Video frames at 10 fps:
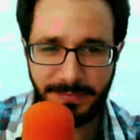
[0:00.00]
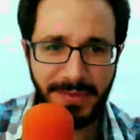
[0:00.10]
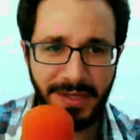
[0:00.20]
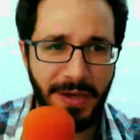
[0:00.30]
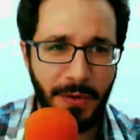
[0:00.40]

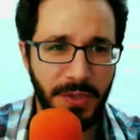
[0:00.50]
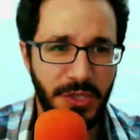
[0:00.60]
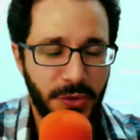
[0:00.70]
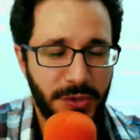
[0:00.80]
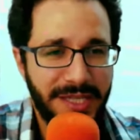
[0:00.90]
that we
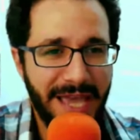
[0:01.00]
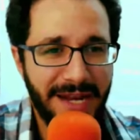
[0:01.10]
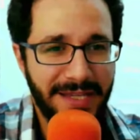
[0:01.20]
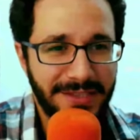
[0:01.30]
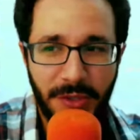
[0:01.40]
should get
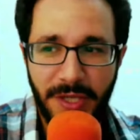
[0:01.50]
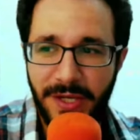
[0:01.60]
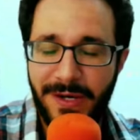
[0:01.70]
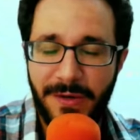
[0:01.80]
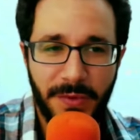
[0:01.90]
into
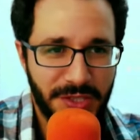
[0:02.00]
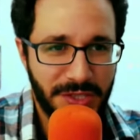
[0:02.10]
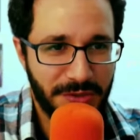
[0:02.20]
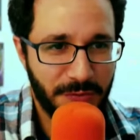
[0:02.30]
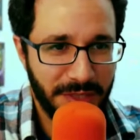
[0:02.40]
here, and we
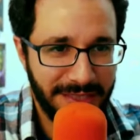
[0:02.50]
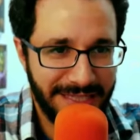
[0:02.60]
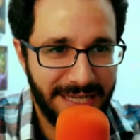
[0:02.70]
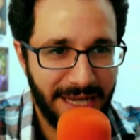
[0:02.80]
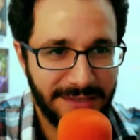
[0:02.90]
just really
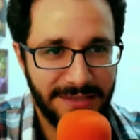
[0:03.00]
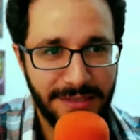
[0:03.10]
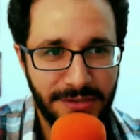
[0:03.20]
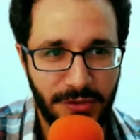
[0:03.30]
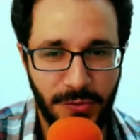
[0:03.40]
got
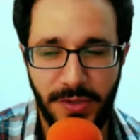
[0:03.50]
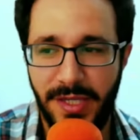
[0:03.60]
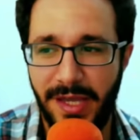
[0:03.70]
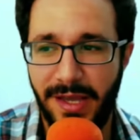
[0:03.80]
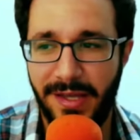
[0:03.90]
into the
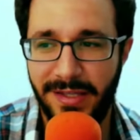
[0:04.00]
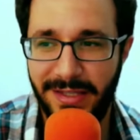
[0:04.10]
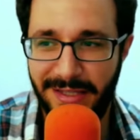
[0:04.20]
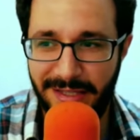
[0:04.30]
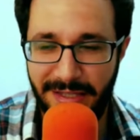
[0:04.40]
uh,
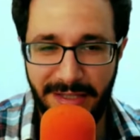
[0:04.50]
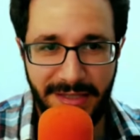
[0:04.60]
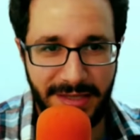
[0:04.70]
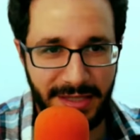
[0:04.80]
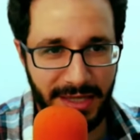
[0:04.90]

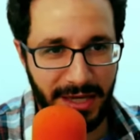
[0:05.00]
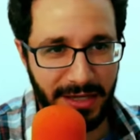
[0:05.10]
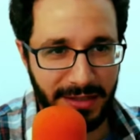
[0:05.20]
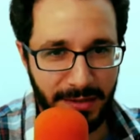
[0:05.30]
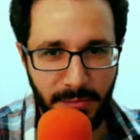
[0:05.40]
the uh,
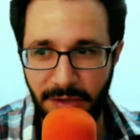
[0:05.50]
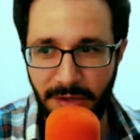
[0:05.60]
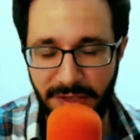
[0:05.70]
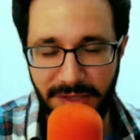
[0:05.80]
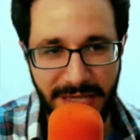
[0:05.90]
the meat
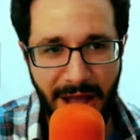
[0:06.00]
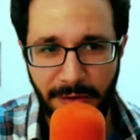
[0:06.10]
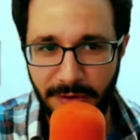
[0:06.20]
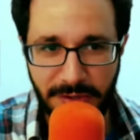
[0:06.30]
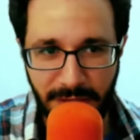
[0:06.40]
of it now.
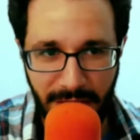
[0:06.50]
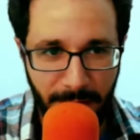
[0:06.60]
There's a lot